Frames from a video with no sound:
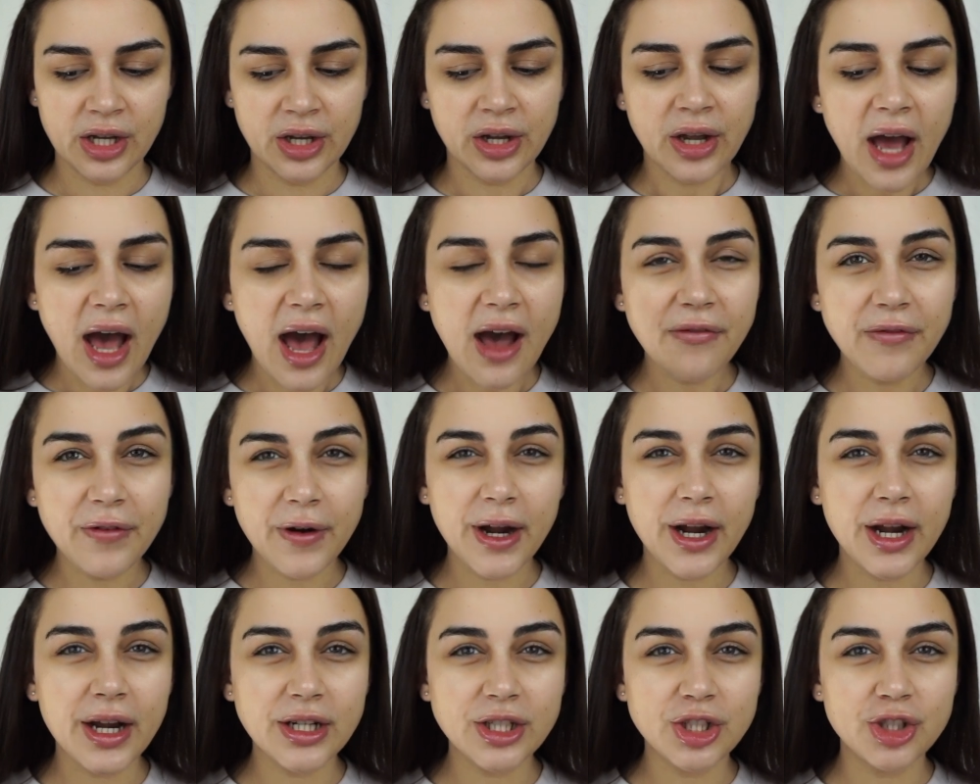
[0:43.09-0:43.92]

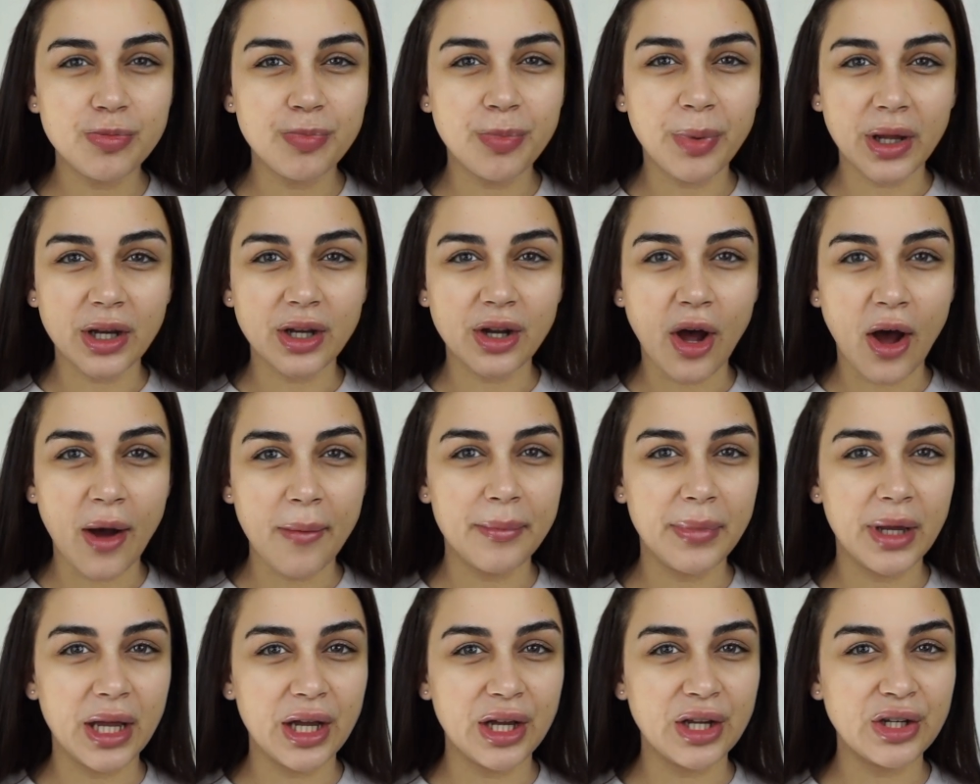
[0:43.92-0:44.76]
coverage but
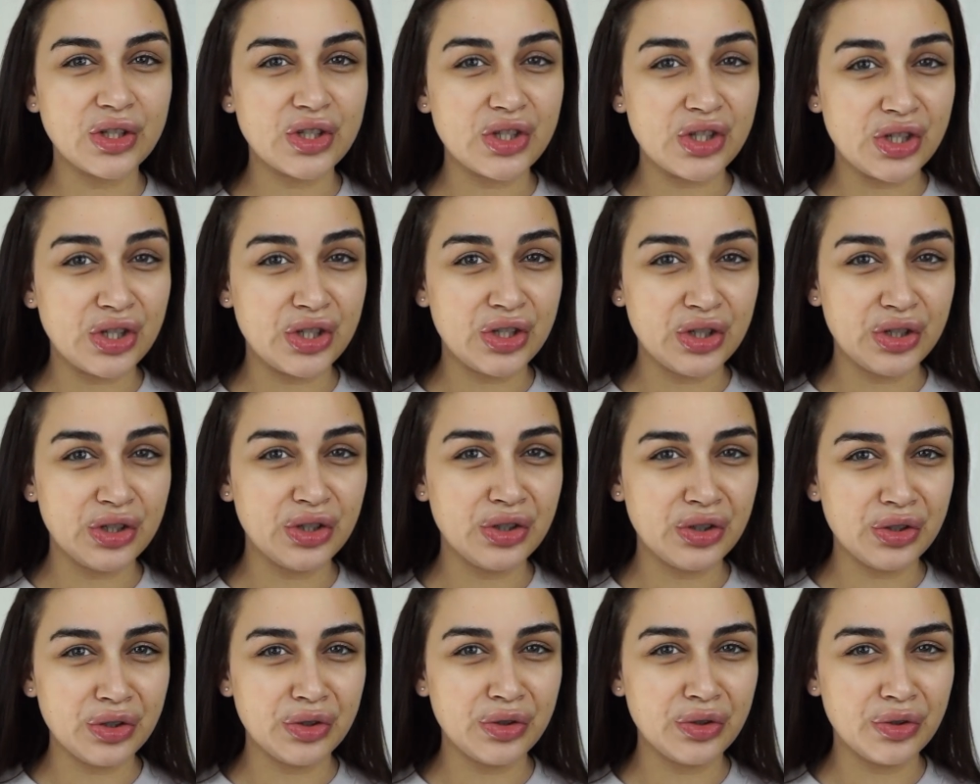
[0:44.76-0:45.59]
not being
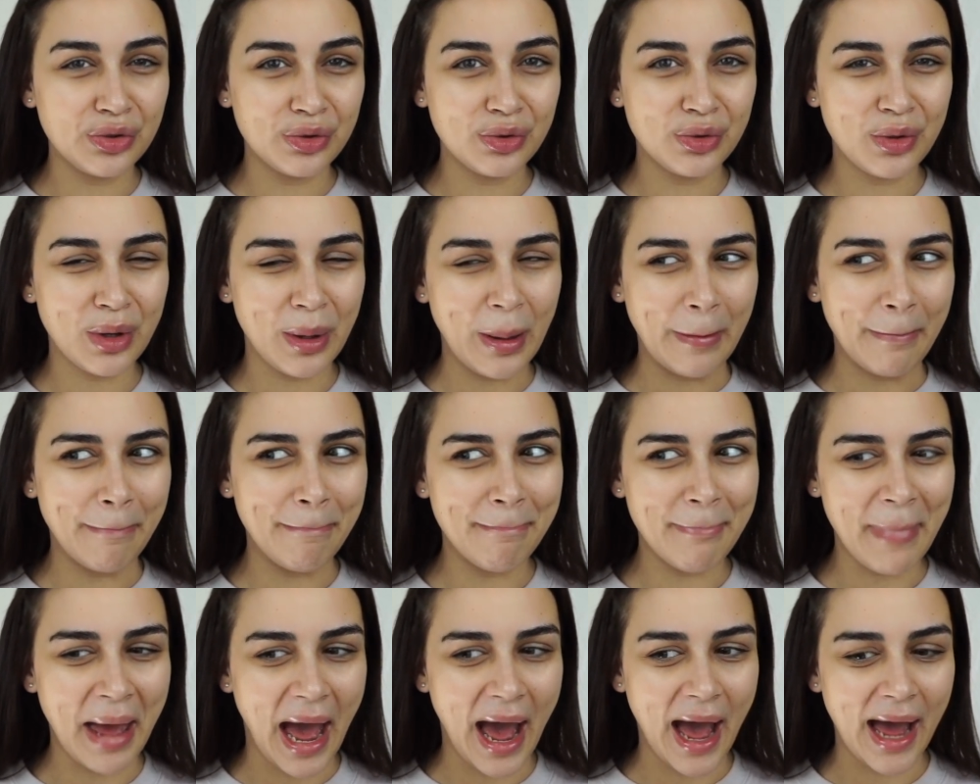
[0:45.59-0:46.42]
too
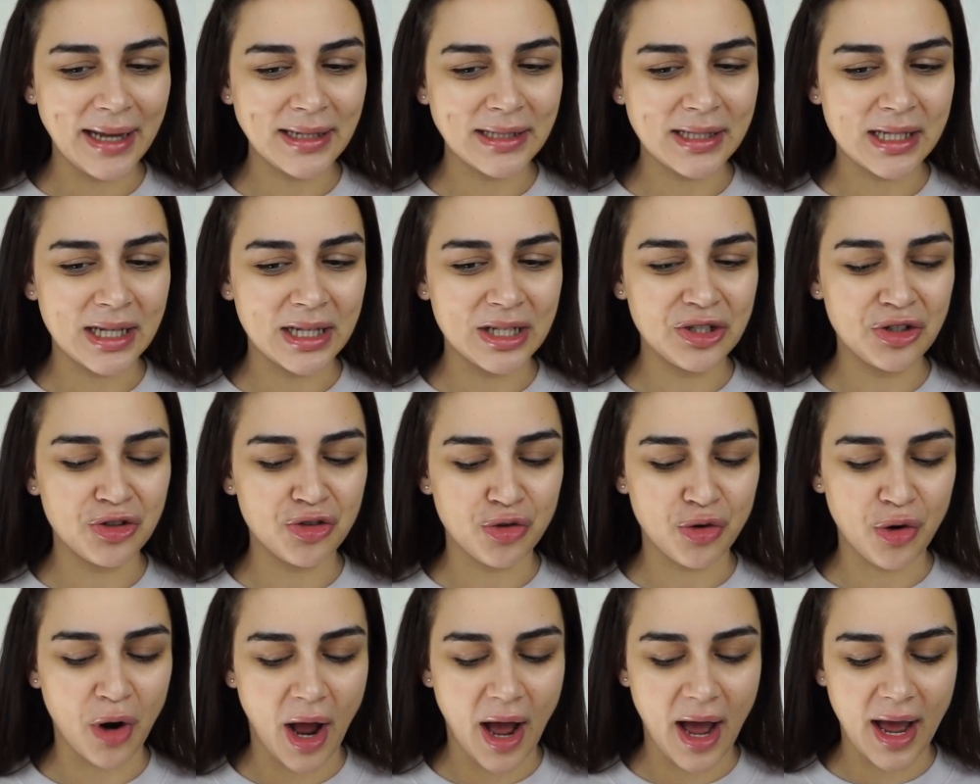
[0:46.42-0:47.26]
matte and
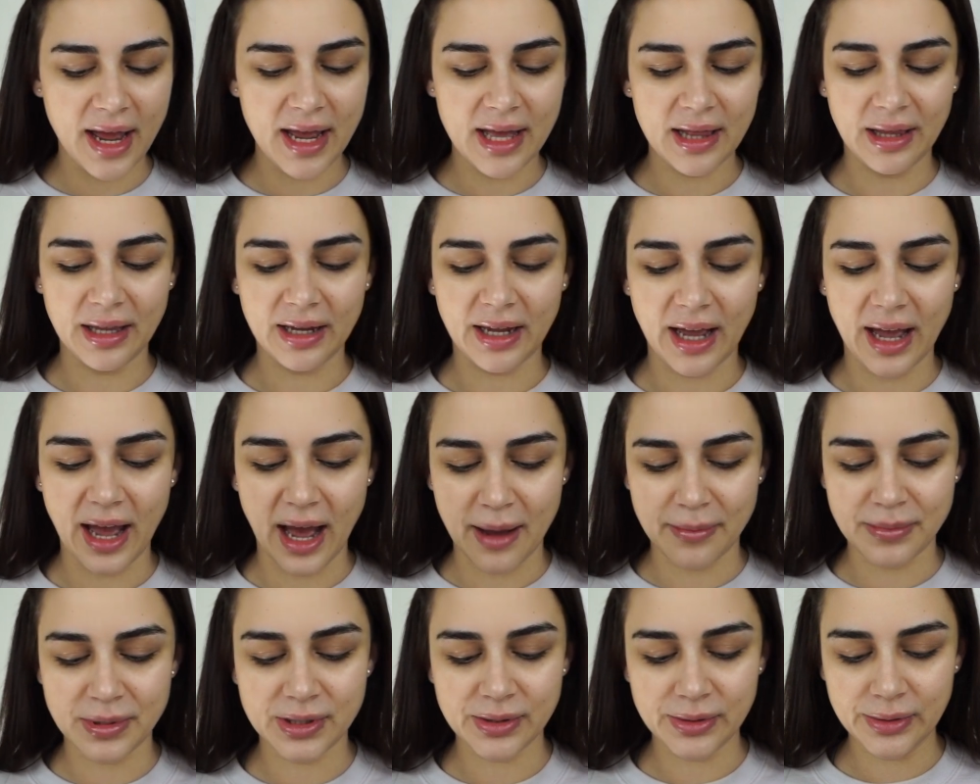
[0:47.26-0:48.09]
dry. Like, I
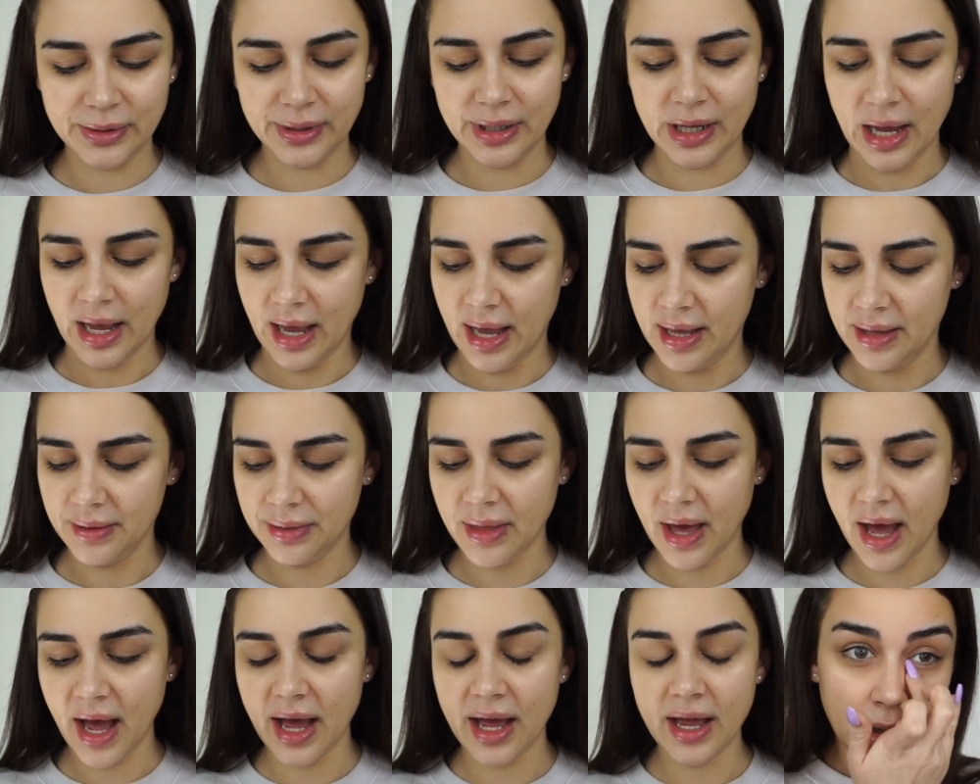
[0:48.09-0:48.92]
absolutely
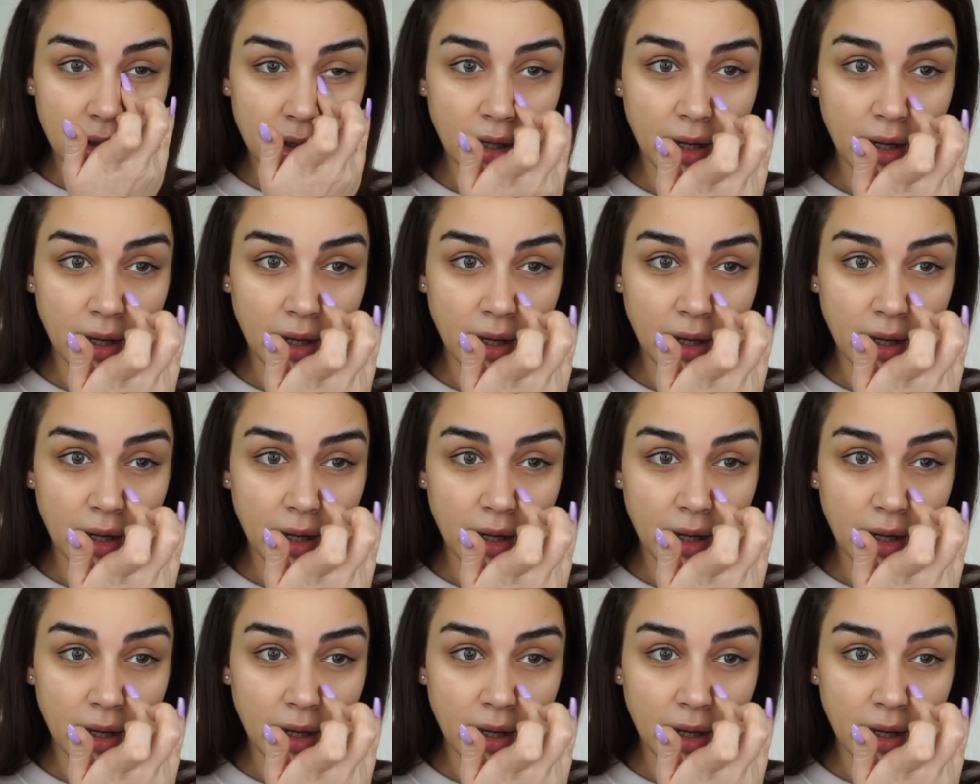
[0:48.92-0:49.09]
hate that.